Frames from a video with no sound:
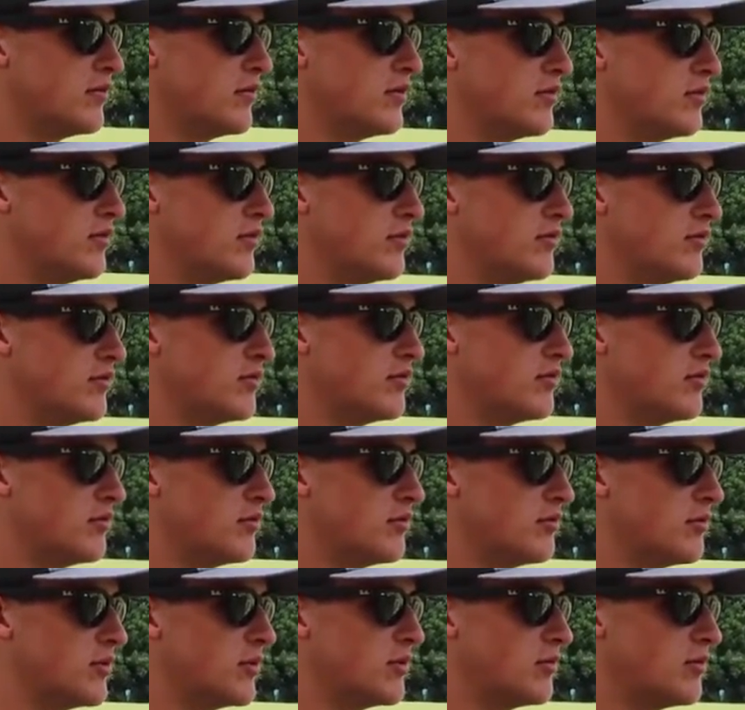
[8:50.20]
Boom, boom, boom,
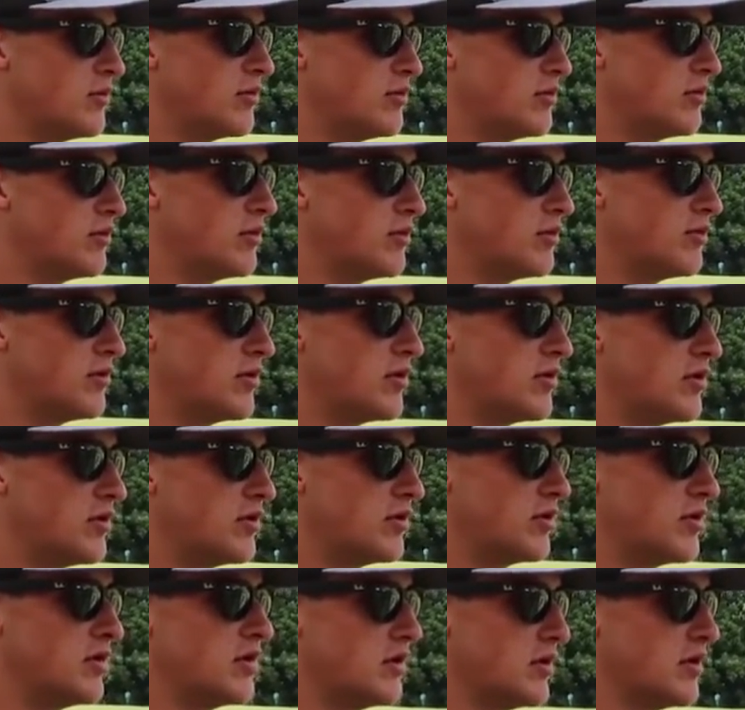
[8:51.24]
boom, boom, boom, boom.
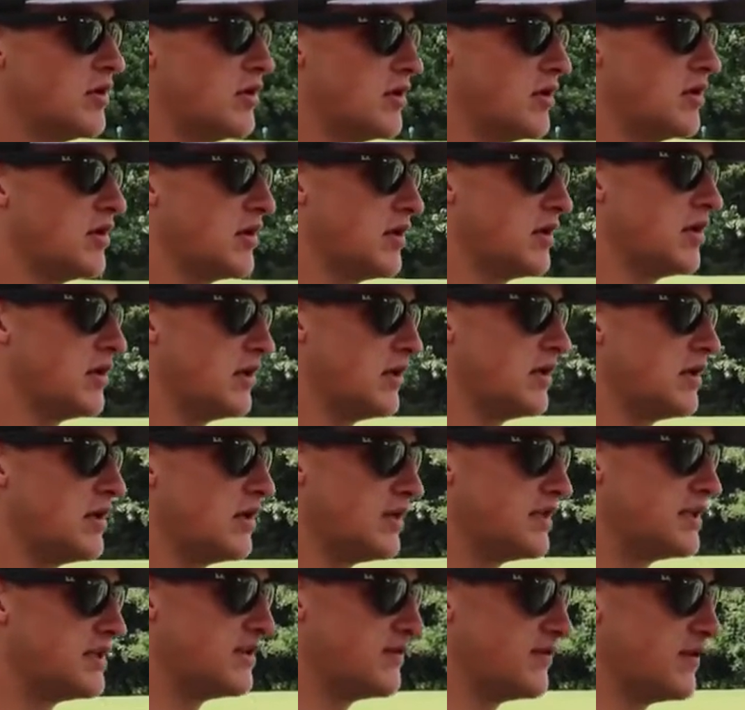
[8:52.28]

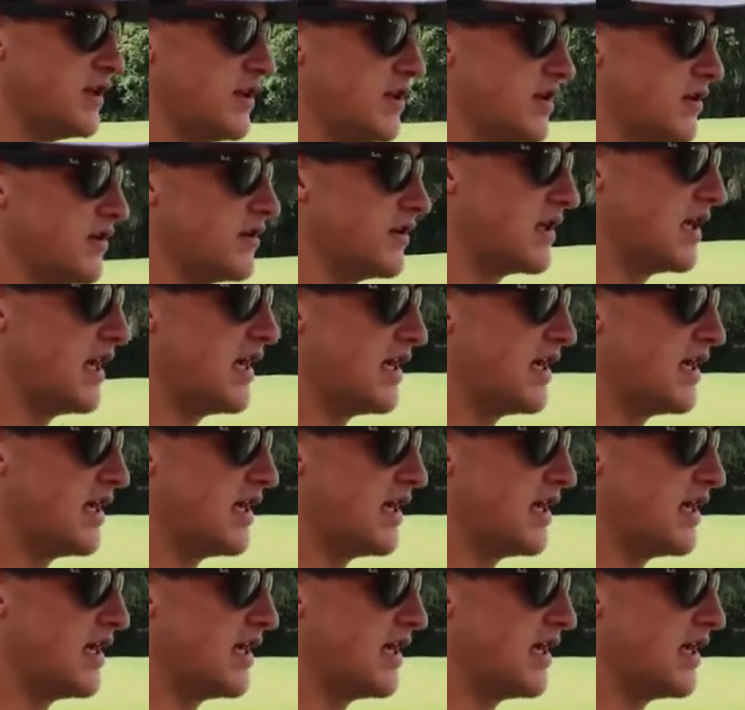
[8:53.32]
See if we can get a good